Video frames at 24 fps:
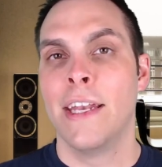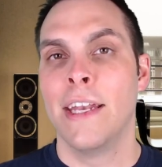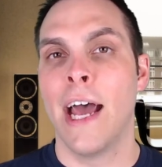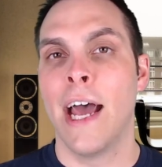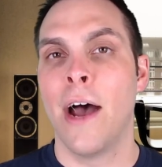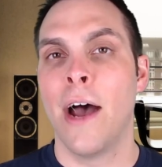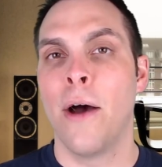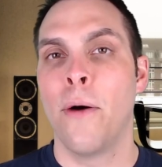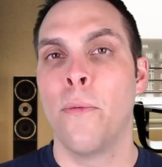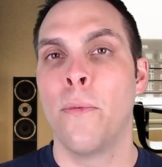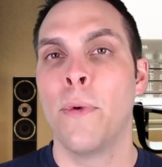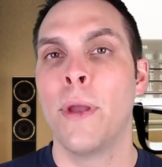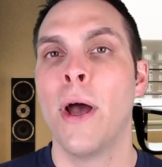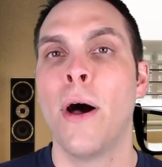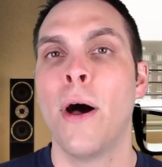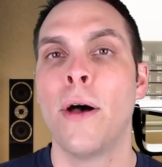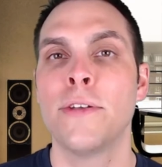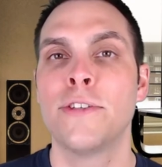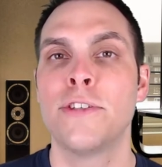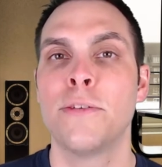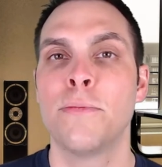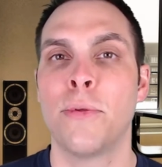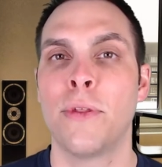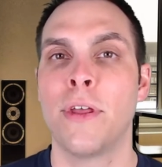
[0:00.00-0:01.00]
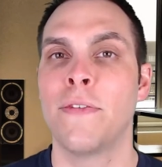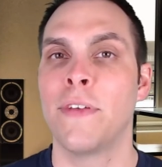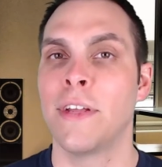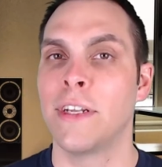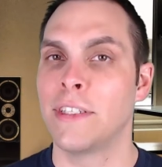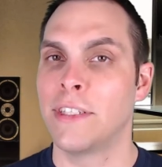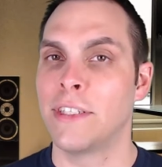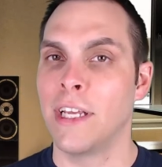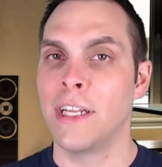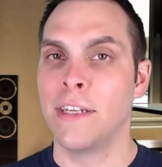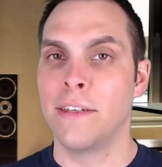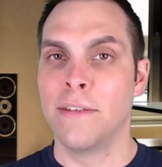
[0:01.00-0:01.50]
Now, we also believe
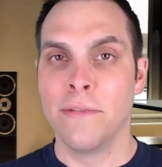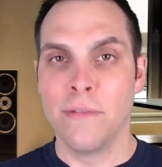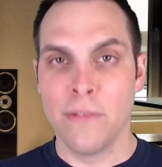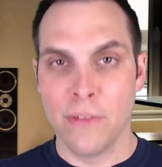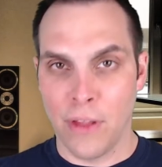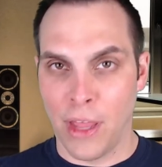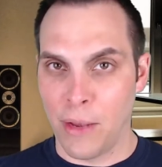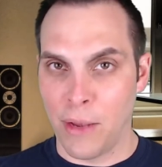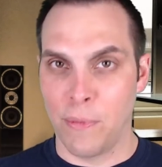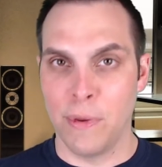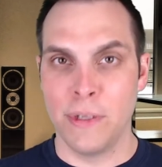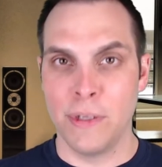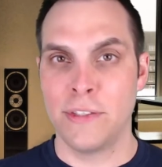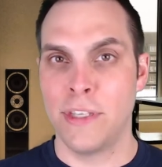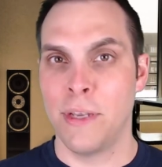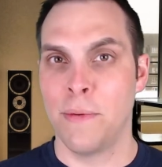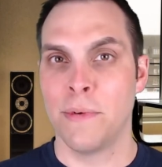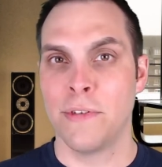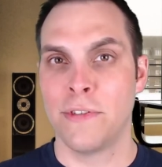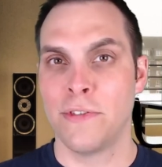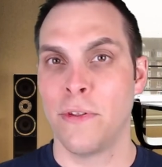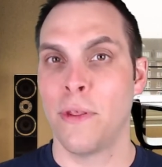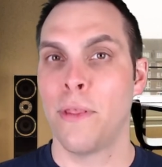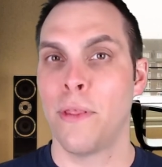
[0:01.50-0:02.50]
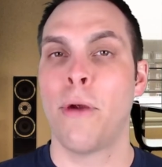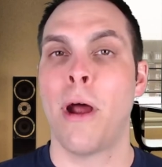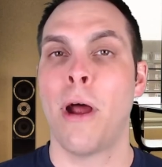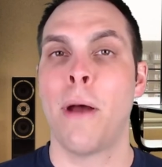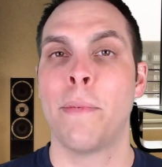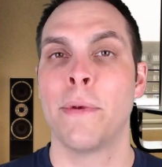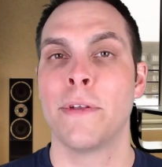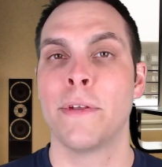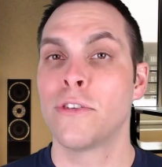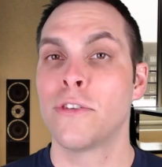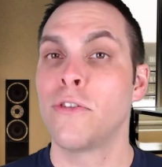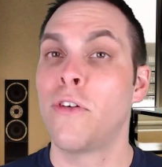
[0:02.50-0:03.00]
it did, like we see with
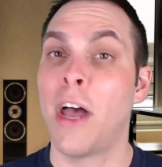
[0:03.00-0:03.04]
Sahelanthropus,